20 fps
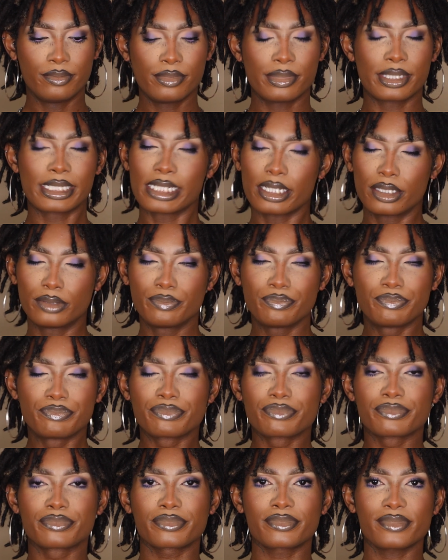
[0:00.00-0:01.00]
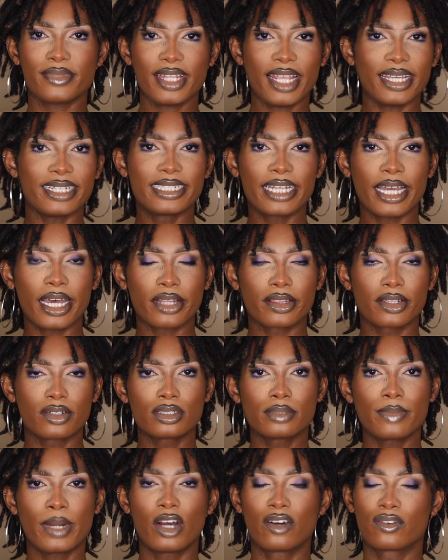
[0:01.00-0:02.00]
So yeah, those
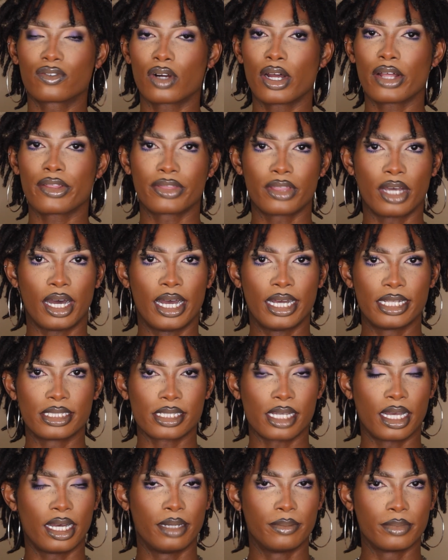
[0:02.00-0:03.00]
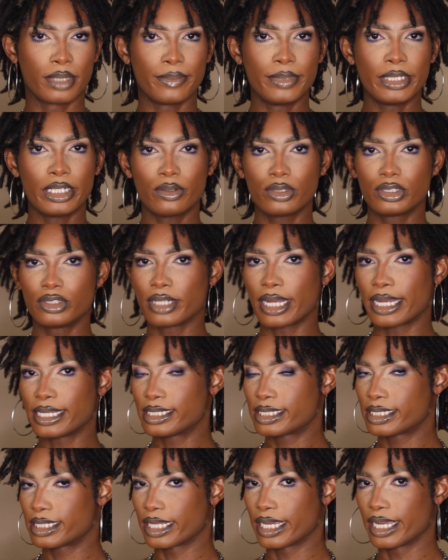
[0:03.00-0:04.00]
are my overall thoughts. Let me know what you
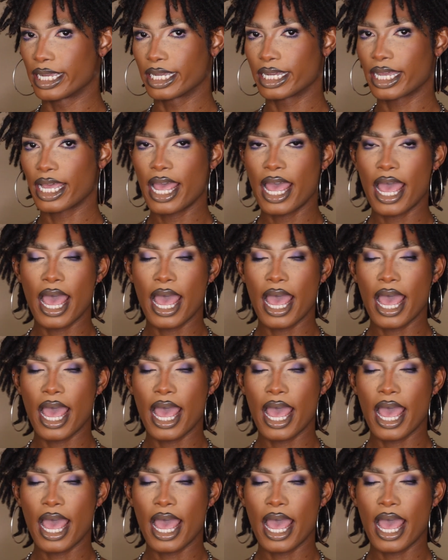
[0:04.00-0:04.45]
guys think.